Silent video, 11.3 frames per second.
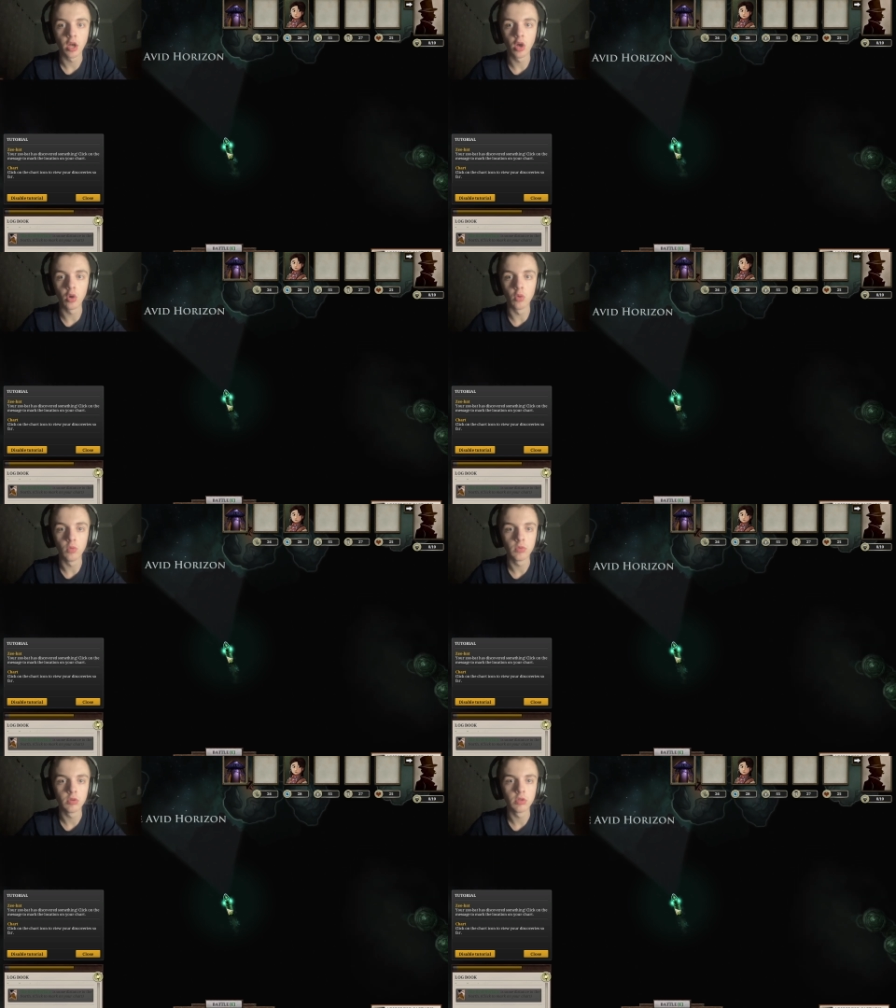Oh.
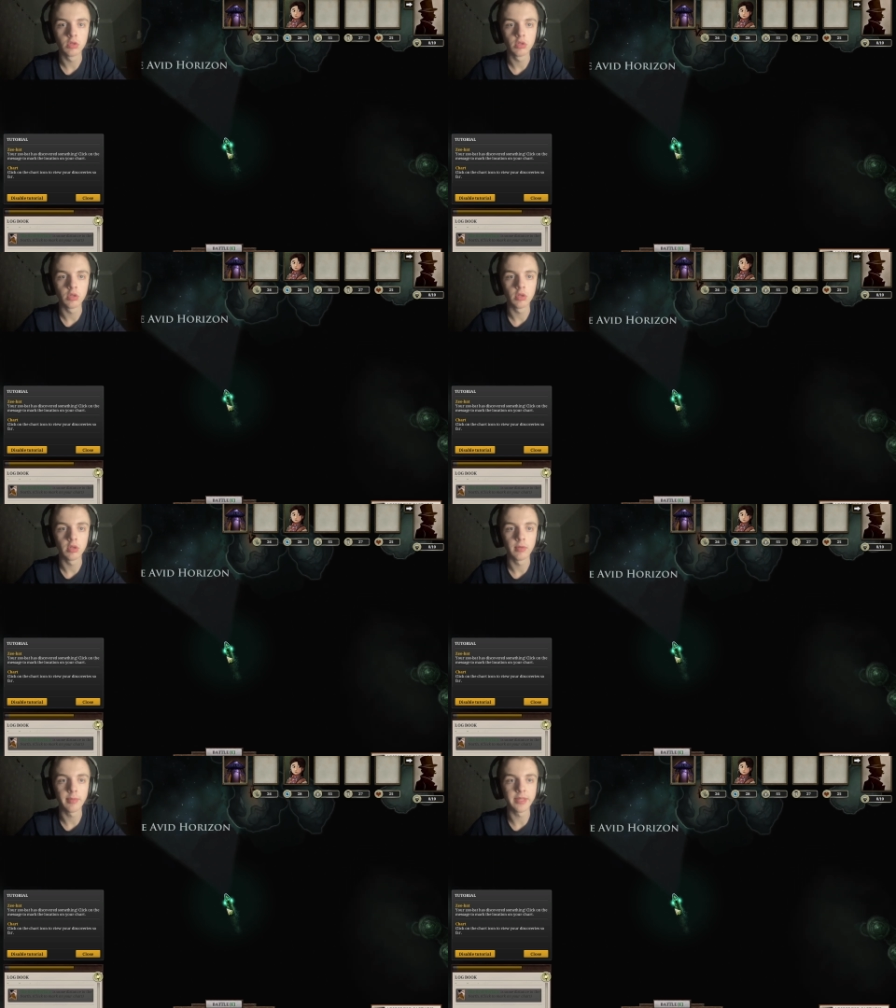
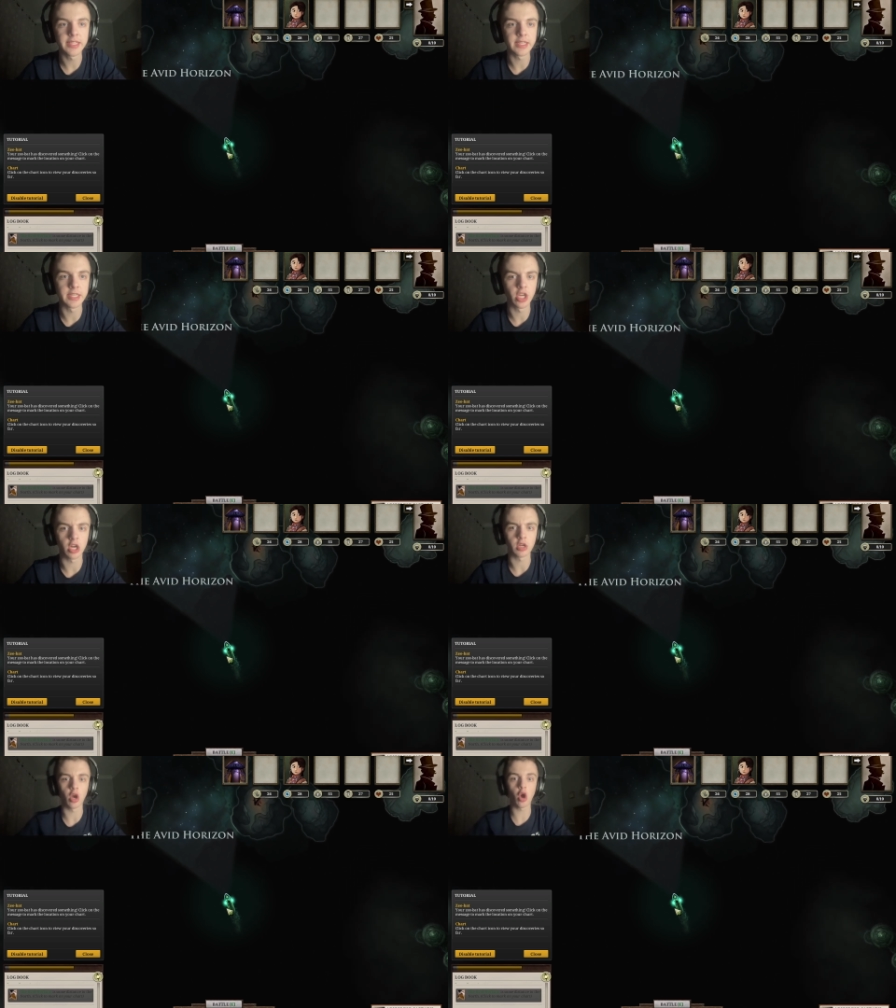Maybe it isn't a
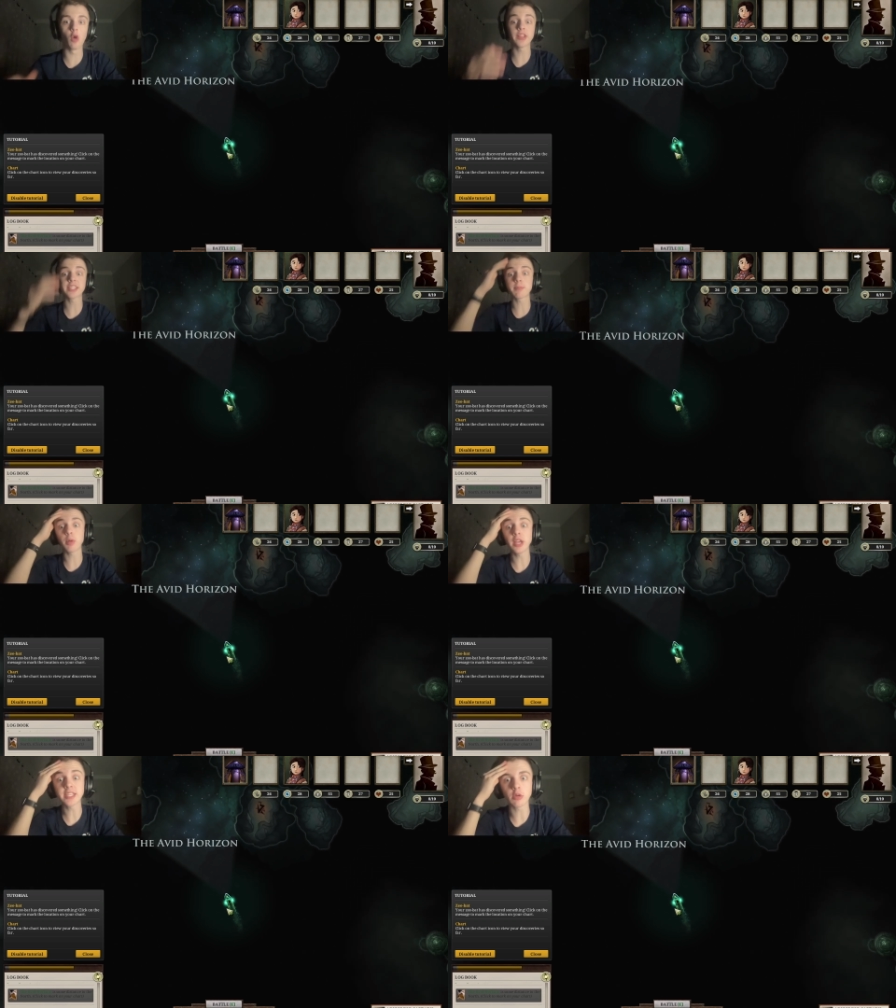dock. Oh, that's the
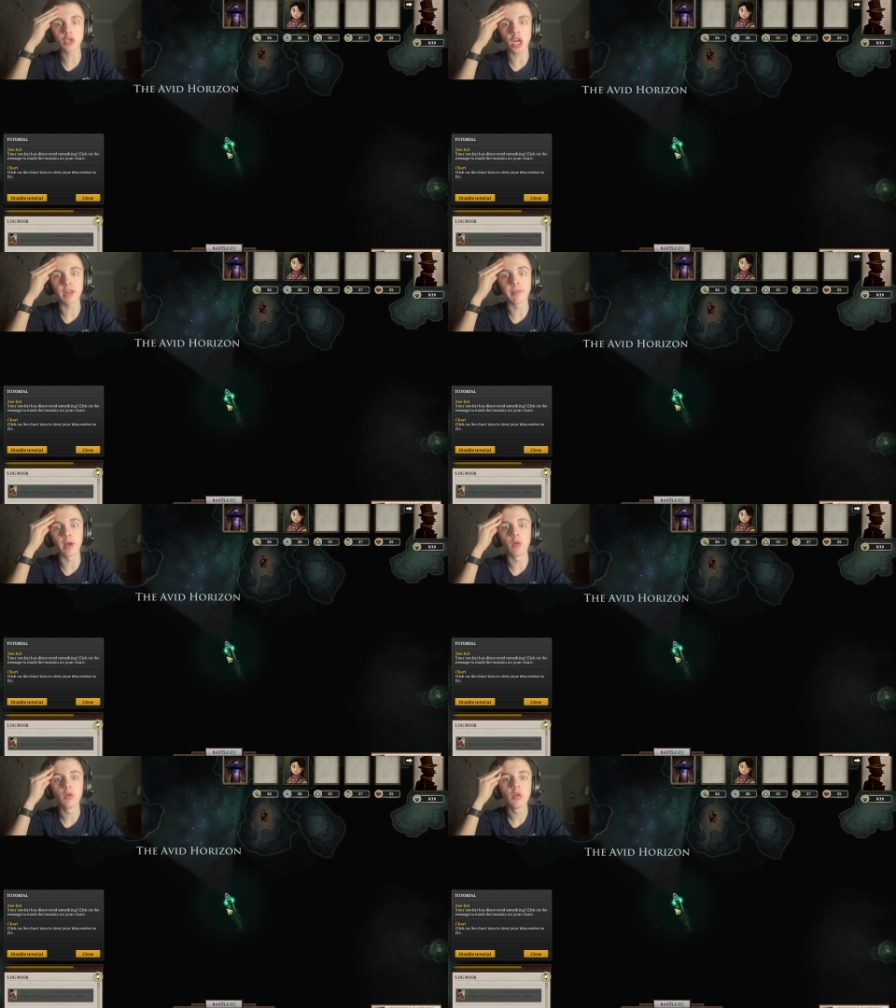place they were talking
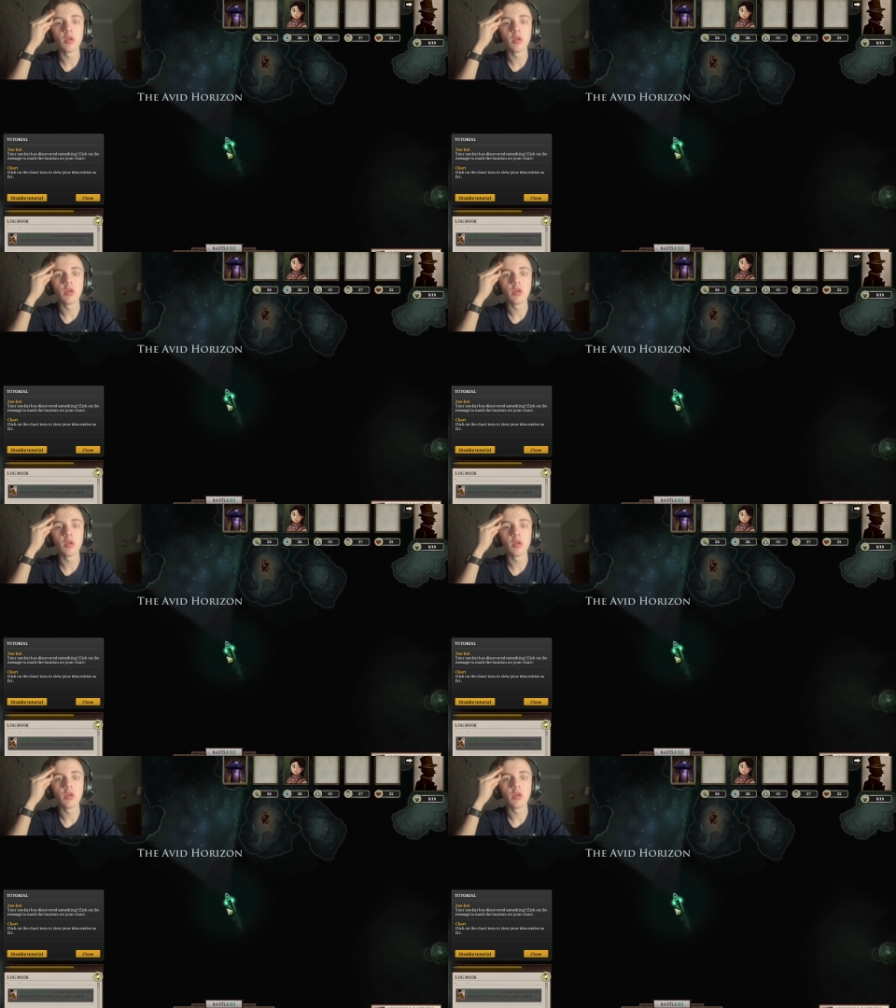about.